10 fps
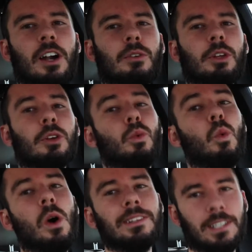I really
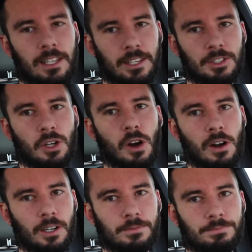wanted in this
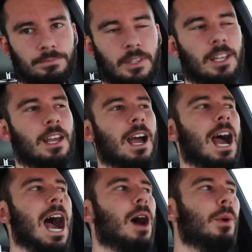car.
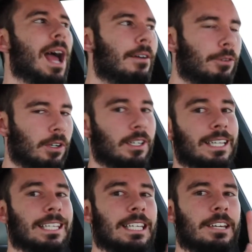However,
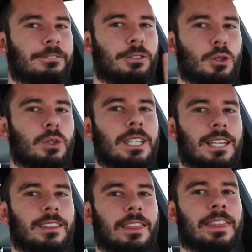if you
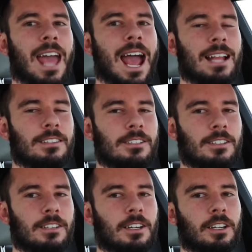get that
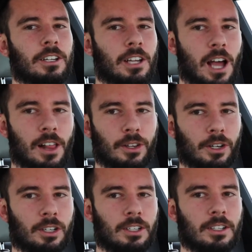
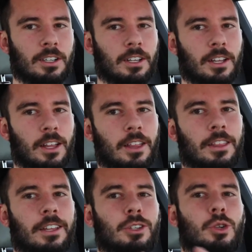color,
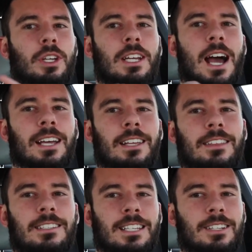then you cannot
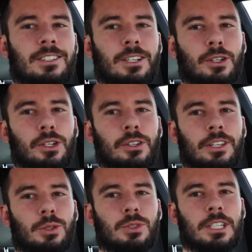get this interior
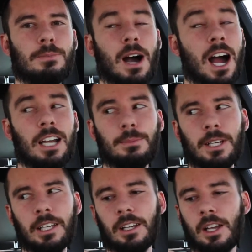that you see behind
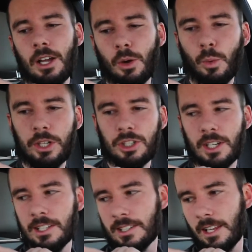me, which
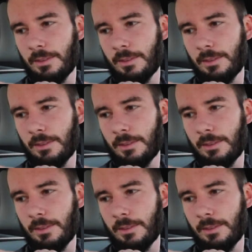is